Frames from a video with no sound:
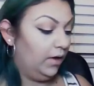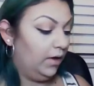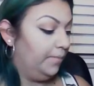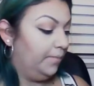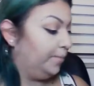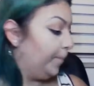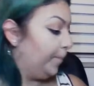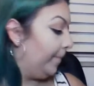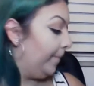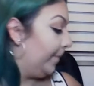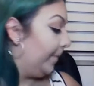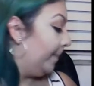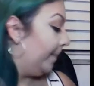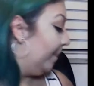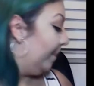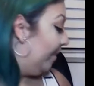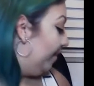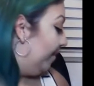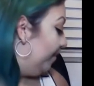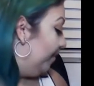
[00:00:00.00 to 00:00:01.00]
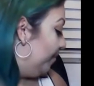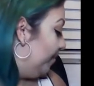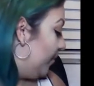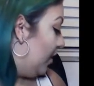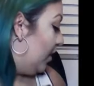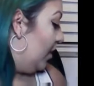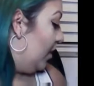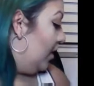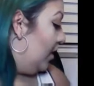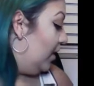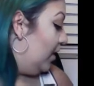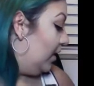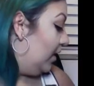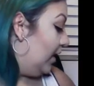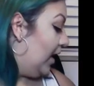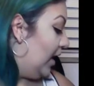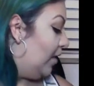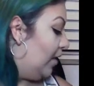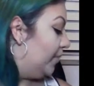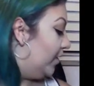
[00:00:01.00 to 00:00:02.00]
Okay.
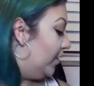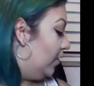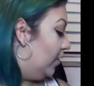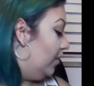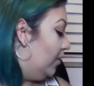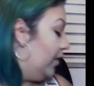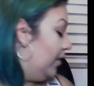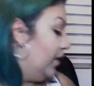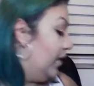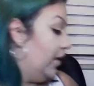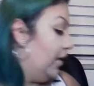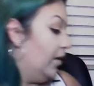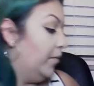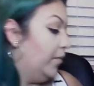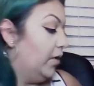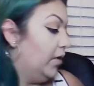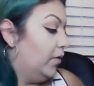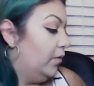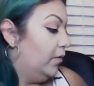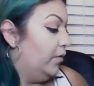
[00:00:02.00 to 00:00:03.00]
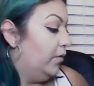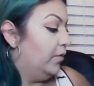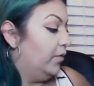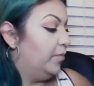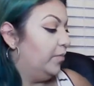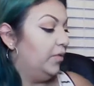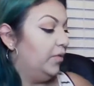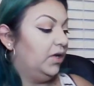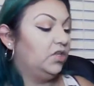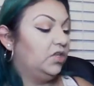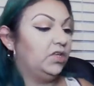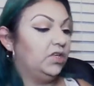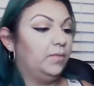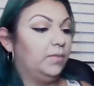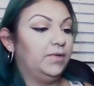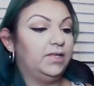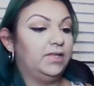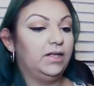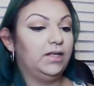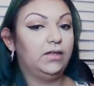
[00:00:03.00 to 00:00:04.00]
Now I'm gonna go ahead and I'm gonna go in with
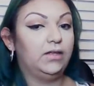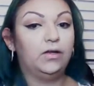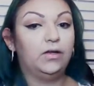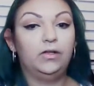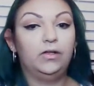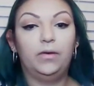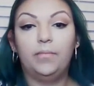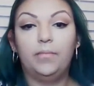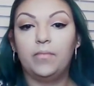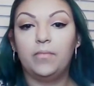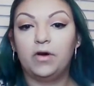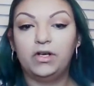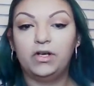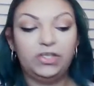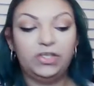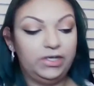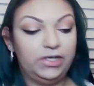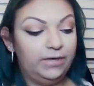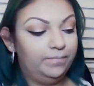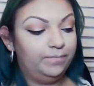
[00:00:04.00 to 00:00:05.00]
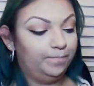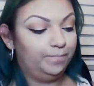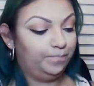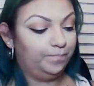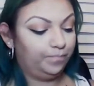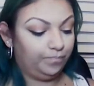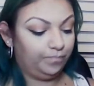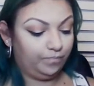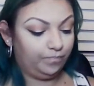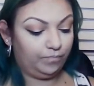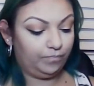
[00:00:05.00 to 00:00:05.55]
blush, and I'm gonna take the color Margin,